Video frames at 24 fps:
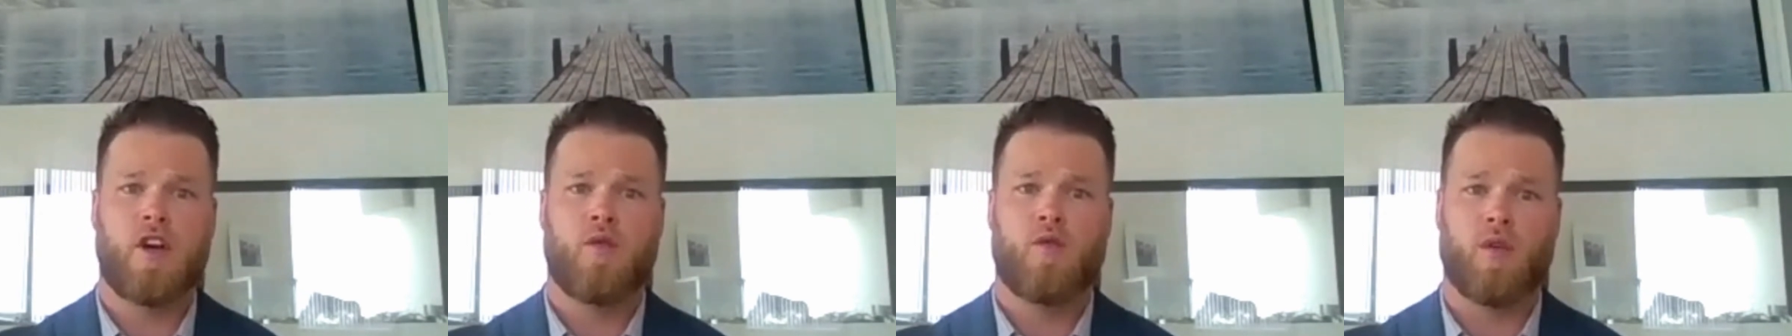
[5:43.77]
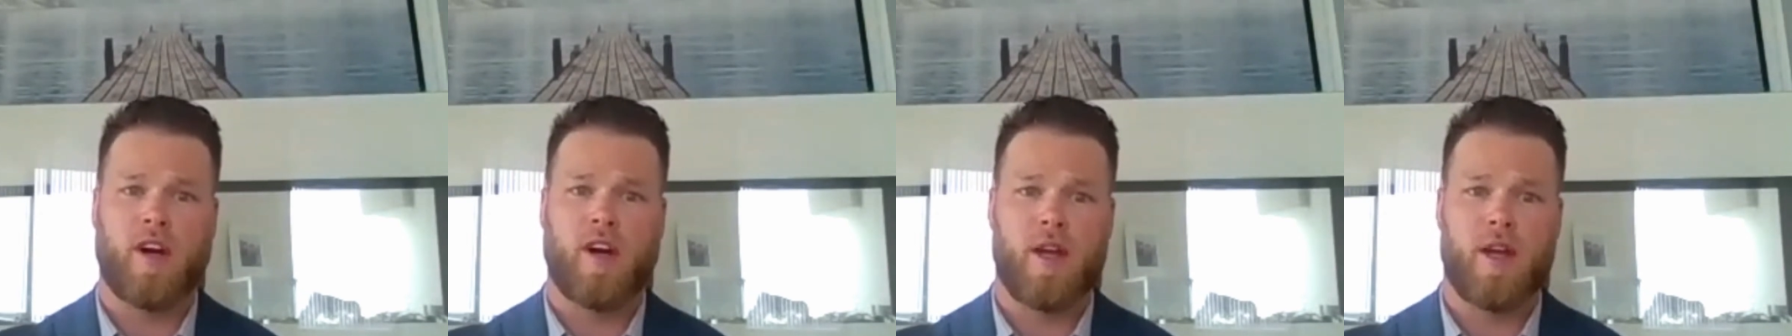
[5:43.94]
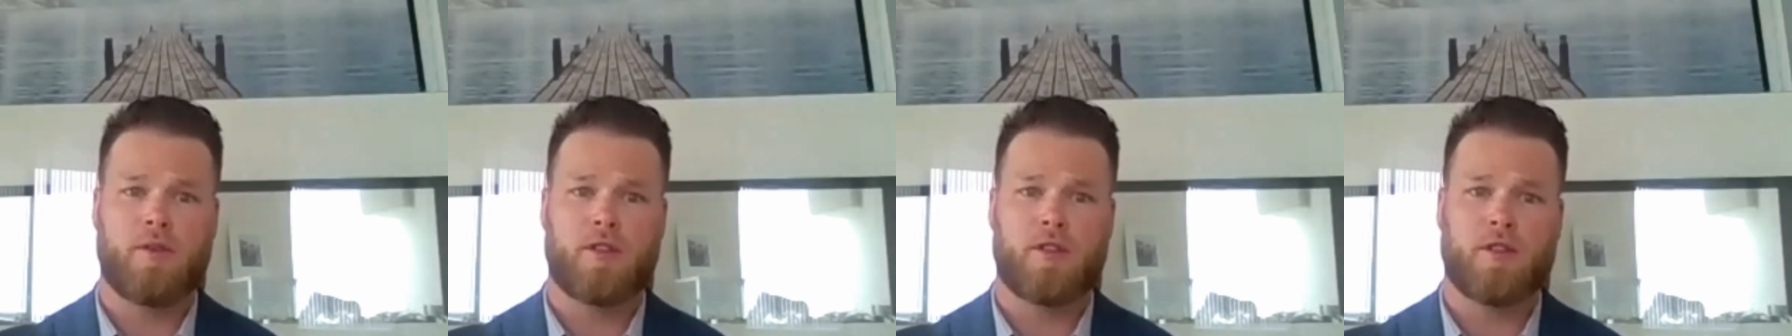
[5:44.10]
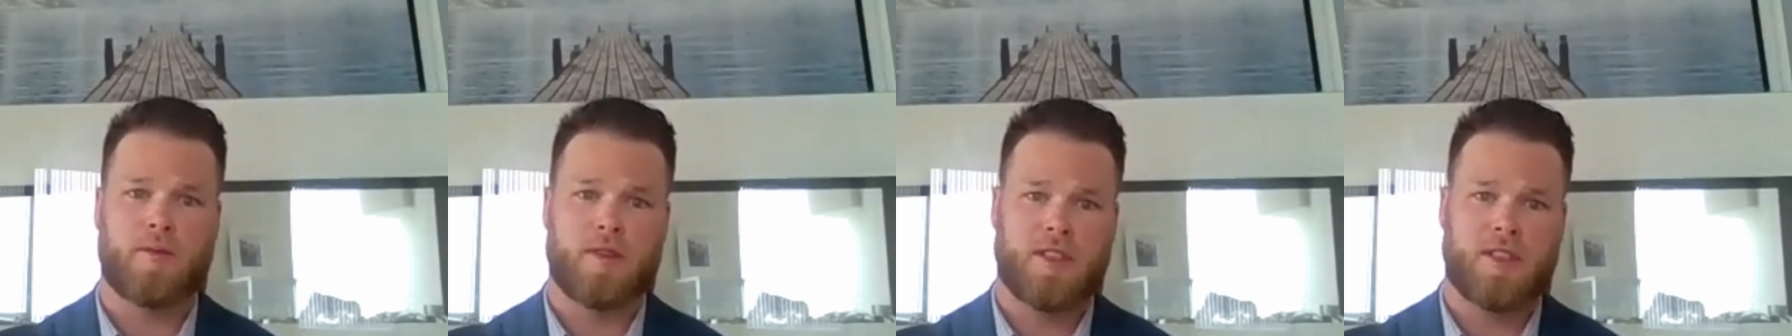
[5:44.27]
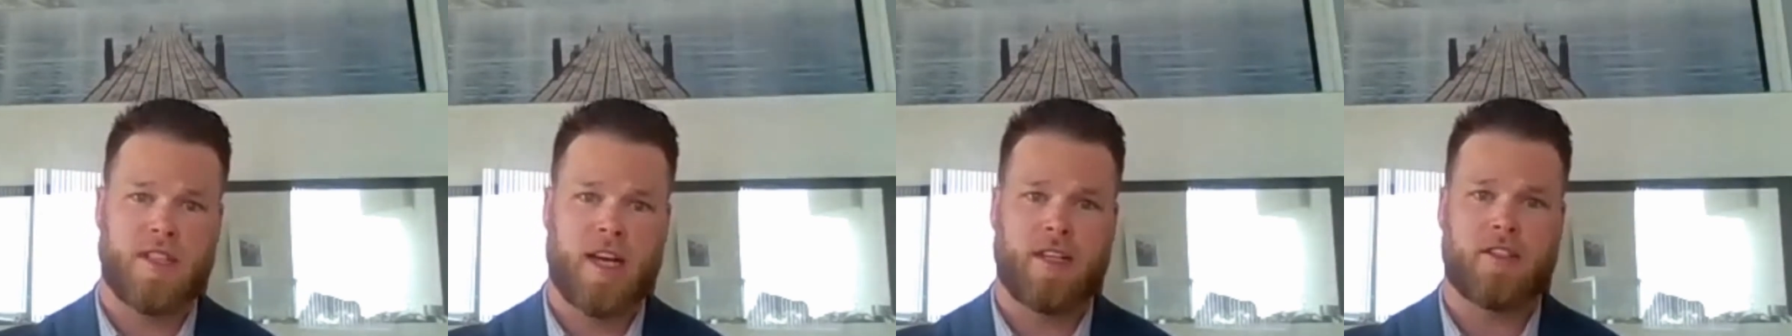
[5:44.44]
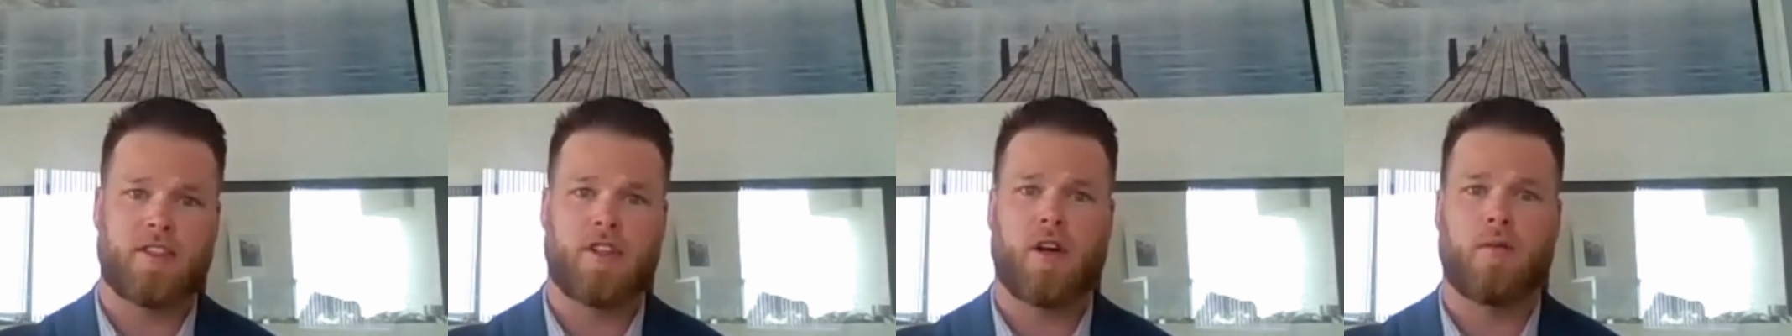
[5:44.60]
were able to
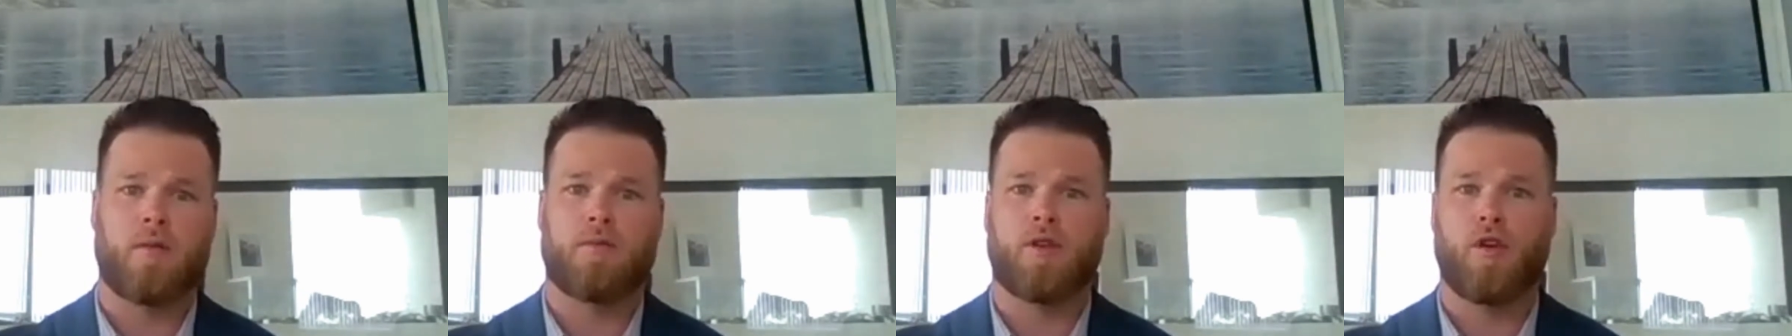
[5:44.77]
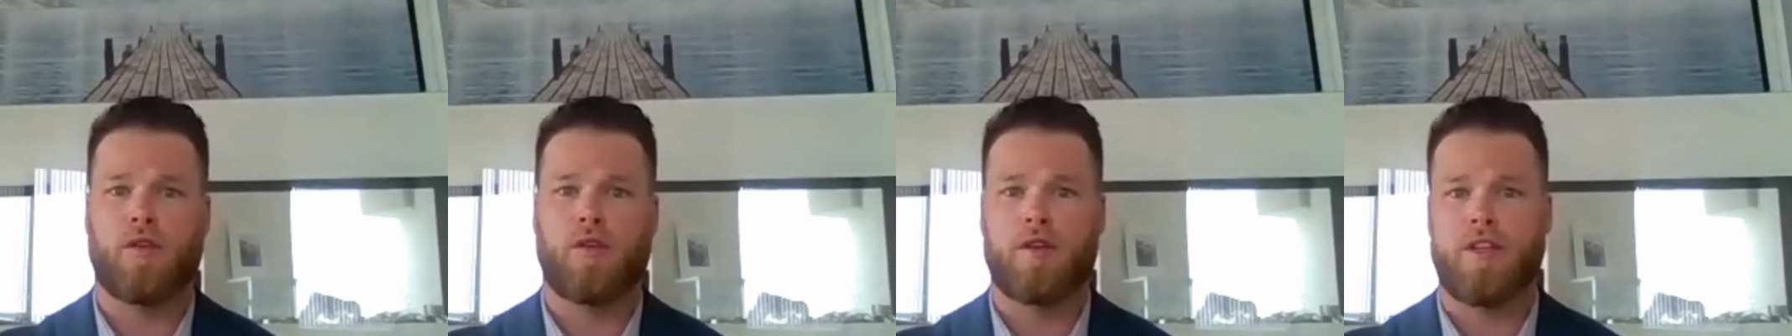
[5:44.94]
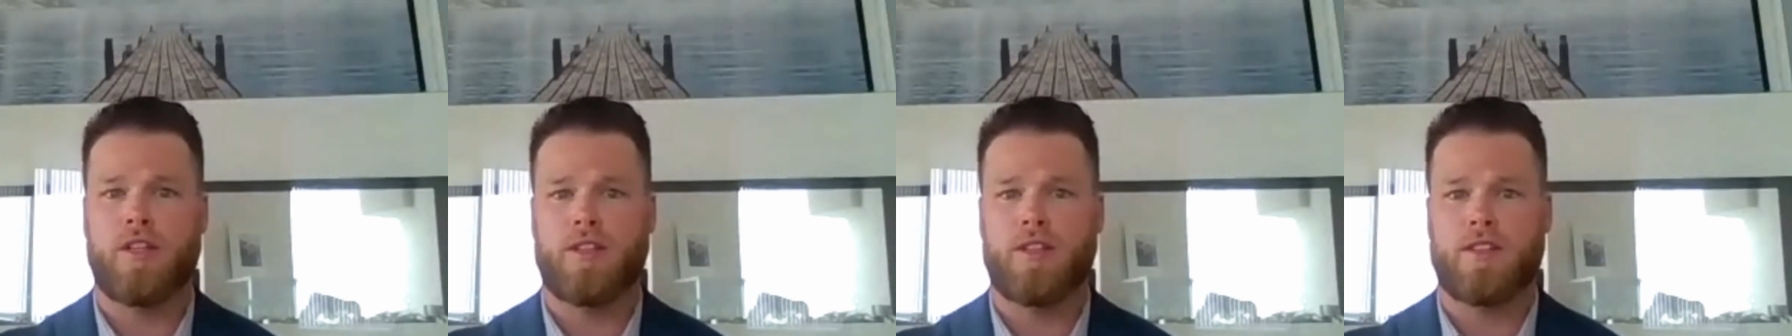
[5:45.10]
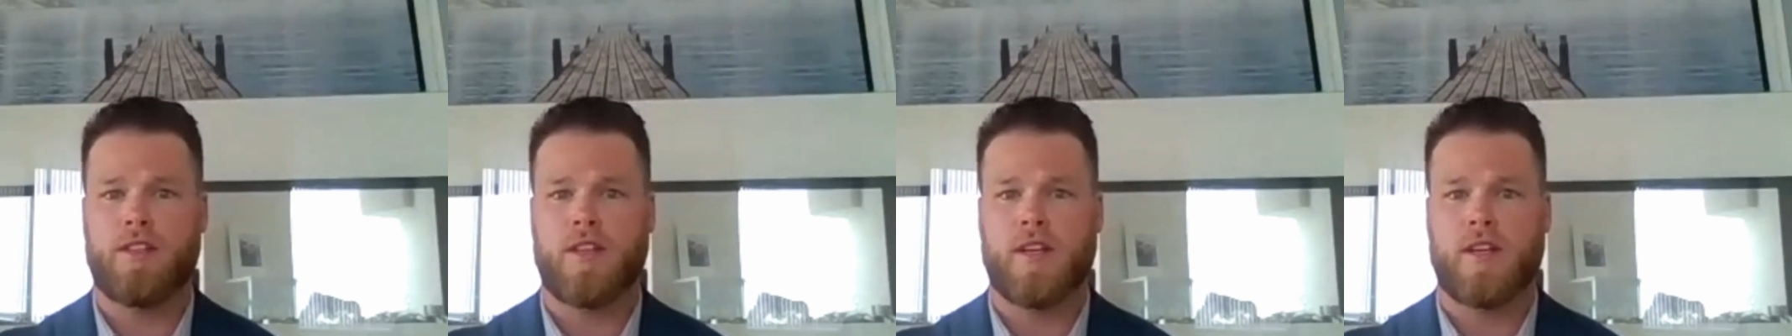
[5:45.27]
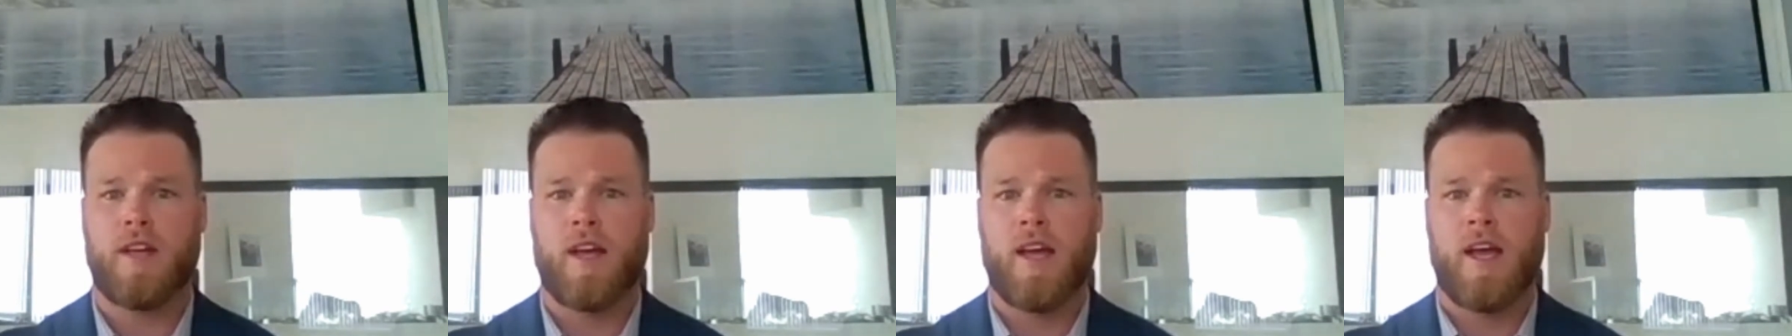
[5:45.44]
protect our employees